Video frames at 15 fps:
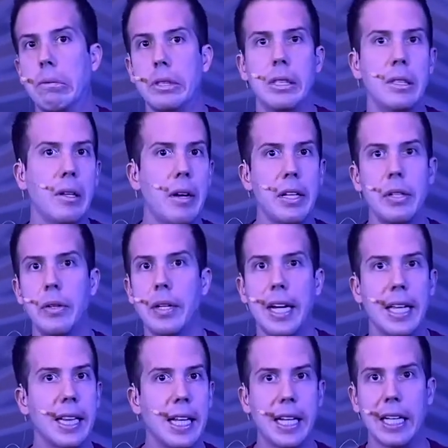you know, and you
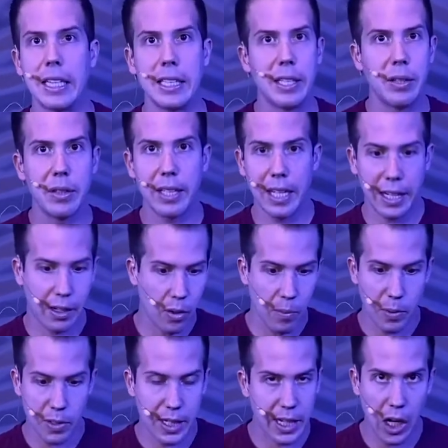get like a little, like
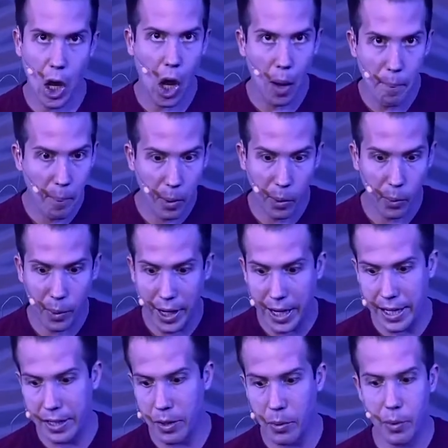almost like humble
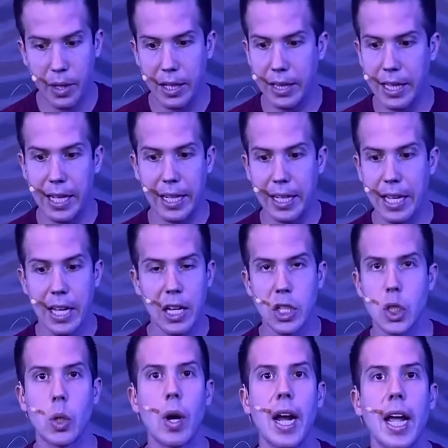way and you want to like
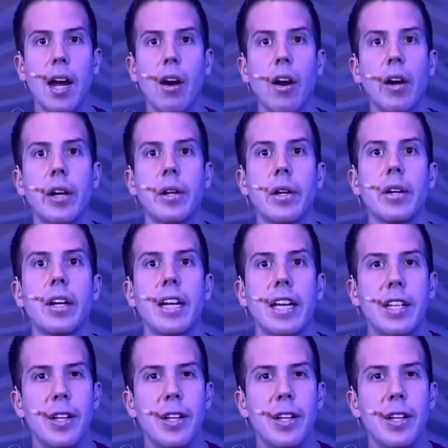try harder.